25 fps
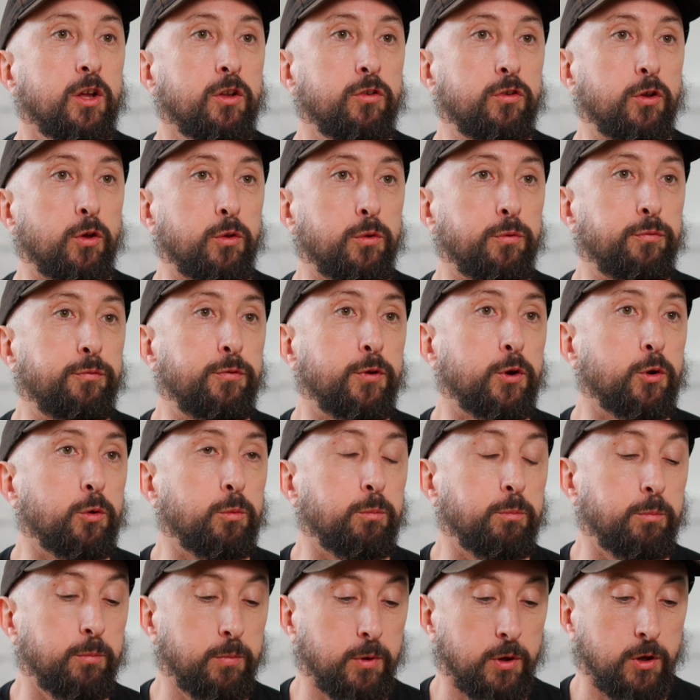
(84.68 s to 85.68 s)
so the
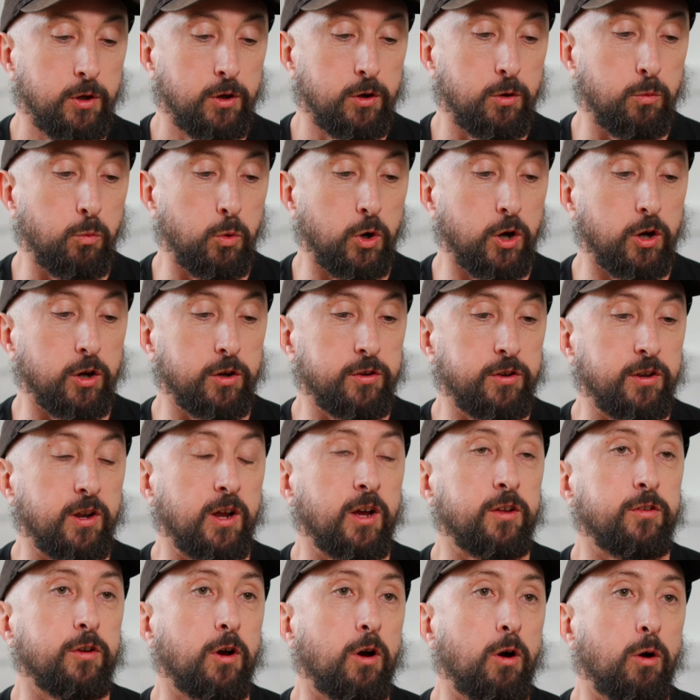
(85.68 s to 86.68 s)
film worked
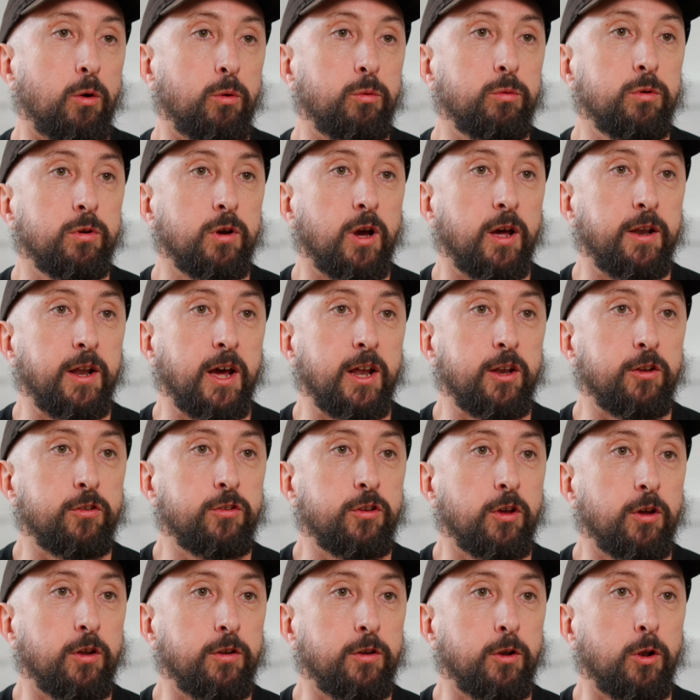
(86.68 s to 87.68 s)
as a whole and had a
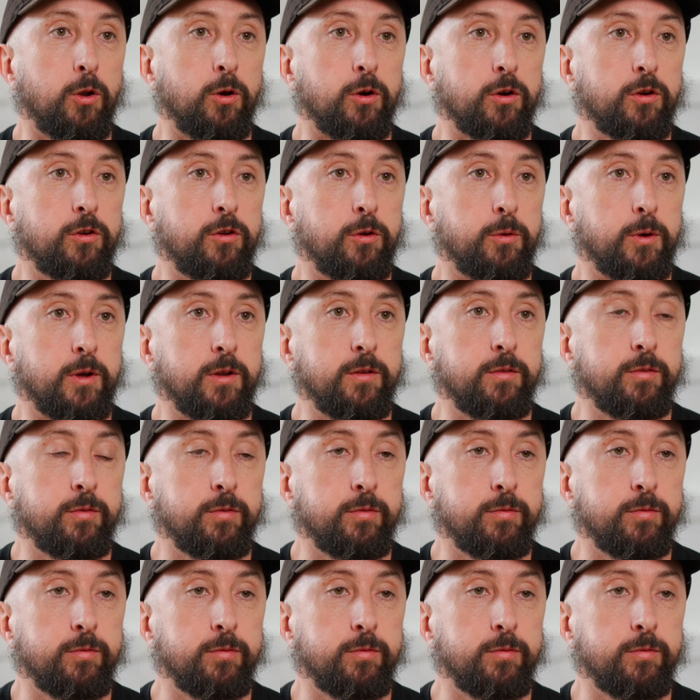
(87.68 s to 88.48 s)
certain look to it.